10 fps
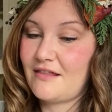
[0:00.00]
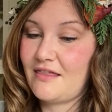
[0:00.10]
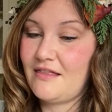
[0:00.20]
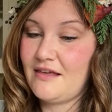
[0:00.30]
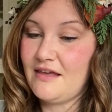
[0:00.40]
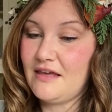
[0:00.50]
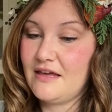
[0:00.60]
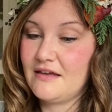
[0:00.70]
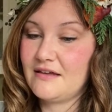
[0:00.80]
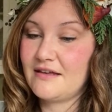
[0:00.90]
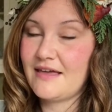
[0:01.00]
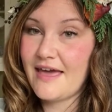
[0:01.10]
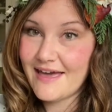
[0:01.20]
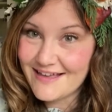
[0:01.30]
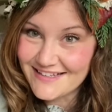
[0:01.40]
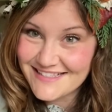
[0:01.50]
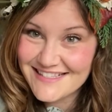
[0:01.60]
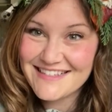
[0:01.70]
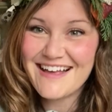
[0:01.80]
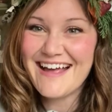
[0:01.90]
the
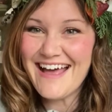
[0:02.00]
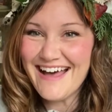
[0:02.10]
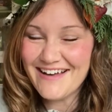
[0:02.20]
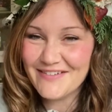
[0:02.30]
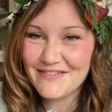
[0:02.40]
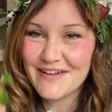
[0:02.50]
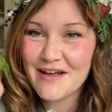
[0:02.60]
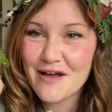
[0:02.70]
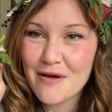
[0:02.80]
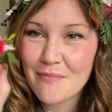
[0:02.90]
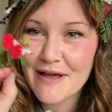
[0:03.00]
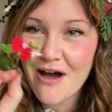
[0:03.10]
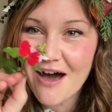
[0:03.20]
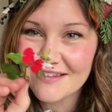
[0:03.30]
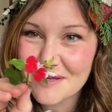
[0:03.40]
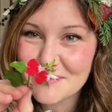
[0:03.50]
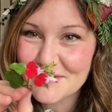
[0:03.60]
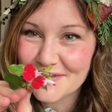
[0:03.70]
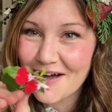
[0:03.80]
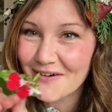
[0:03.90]
kiss, I have my hot lips
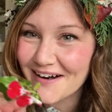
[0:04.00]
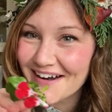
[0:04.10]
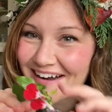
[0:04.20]
flower.